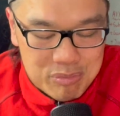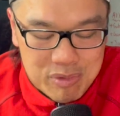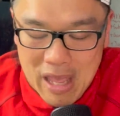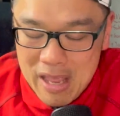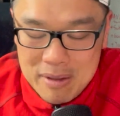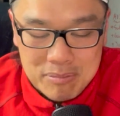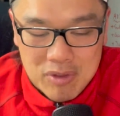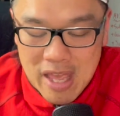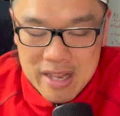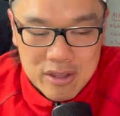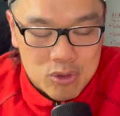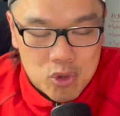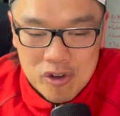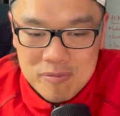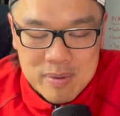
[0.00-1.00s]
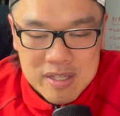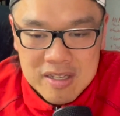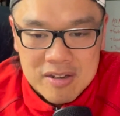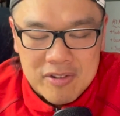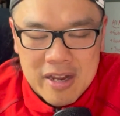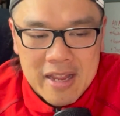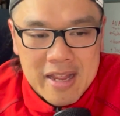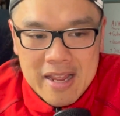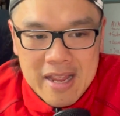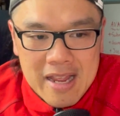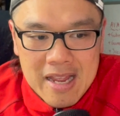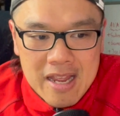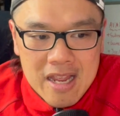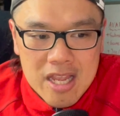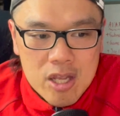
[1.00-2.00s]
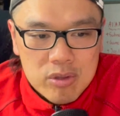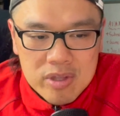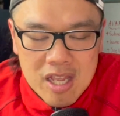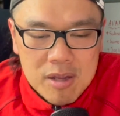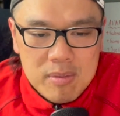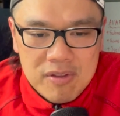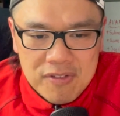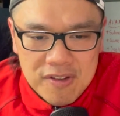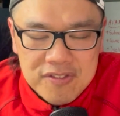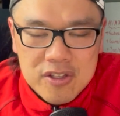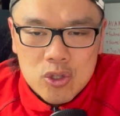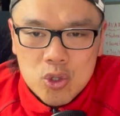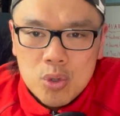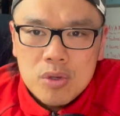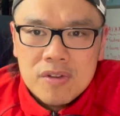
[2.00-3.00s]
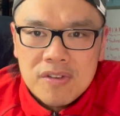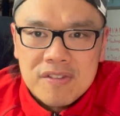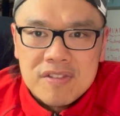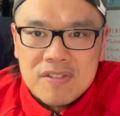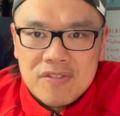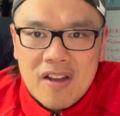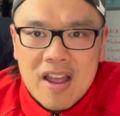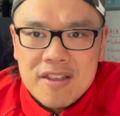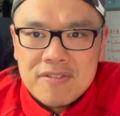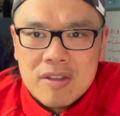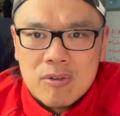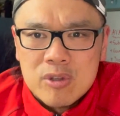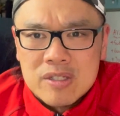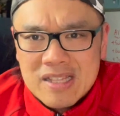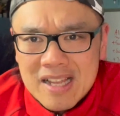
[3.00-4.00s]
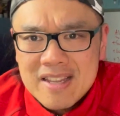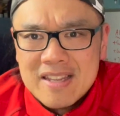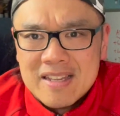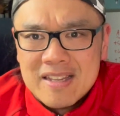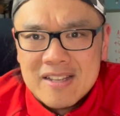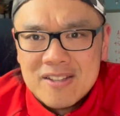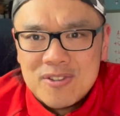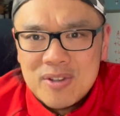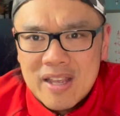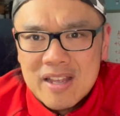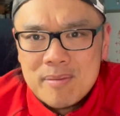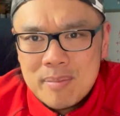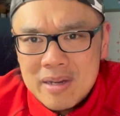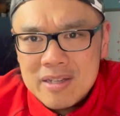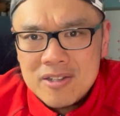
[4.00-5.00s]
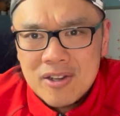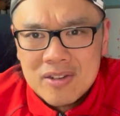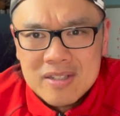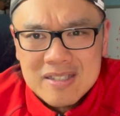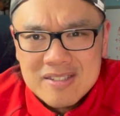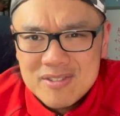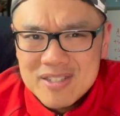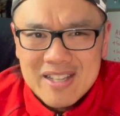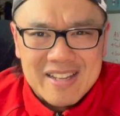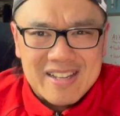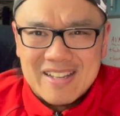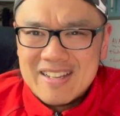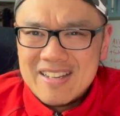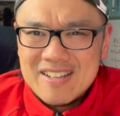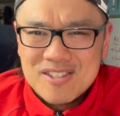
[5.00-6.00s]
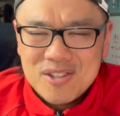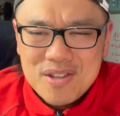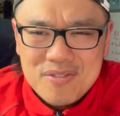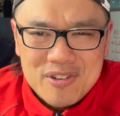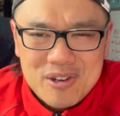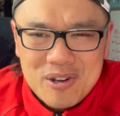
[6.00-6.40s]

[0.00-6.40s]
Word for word: 10, 12%. It would take me 52 to 55 if I was lucky to get $1 million. It was like, that's not even